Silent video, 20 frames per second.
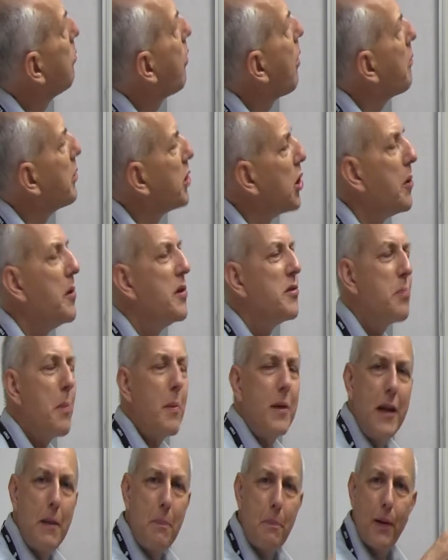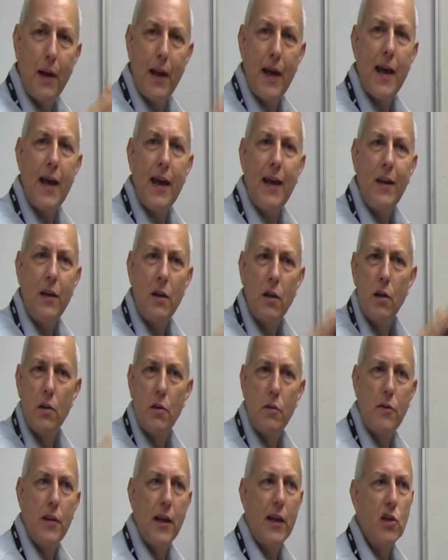what we're doing is manipulating
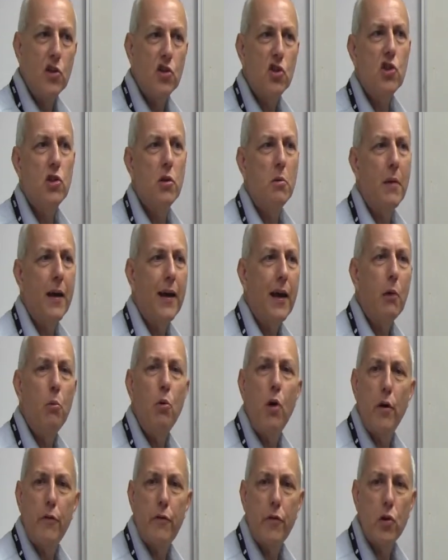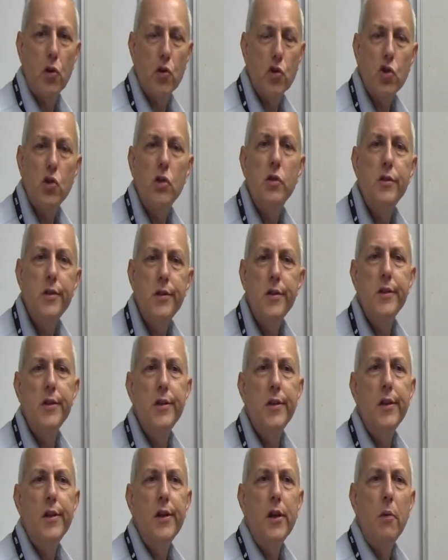things to make it work for us.
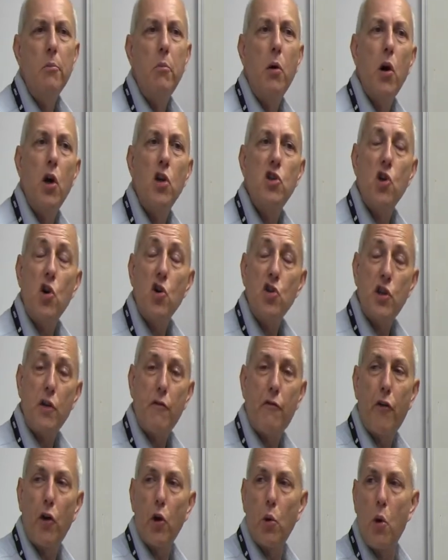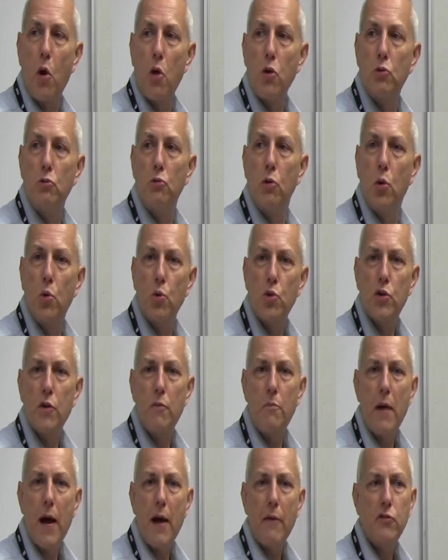But as long as you follow all the rules
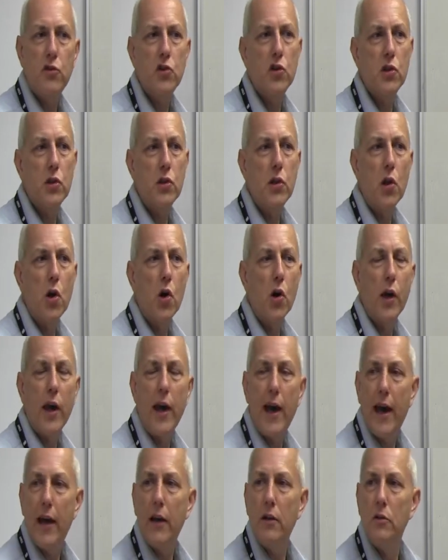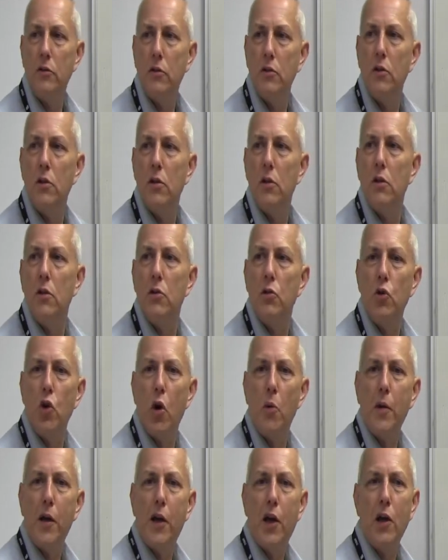of maths, you're okay.
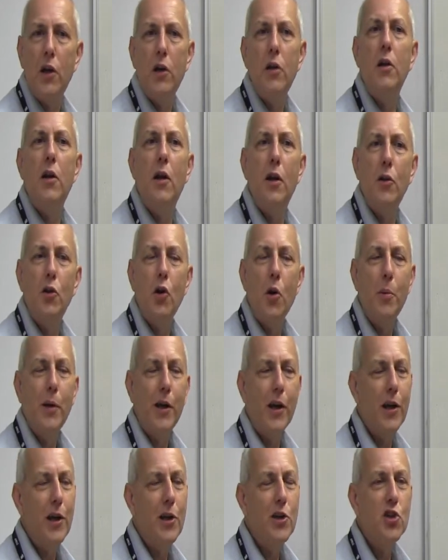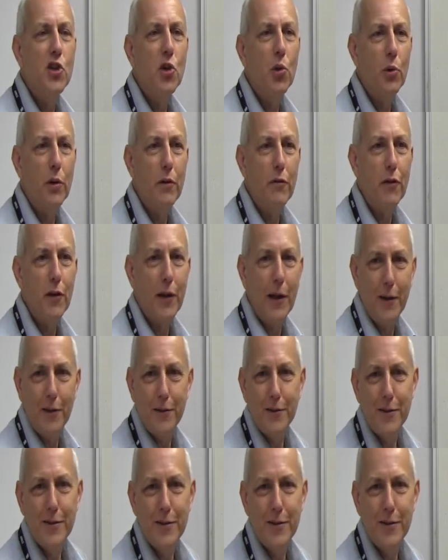Nobody can insult you for it.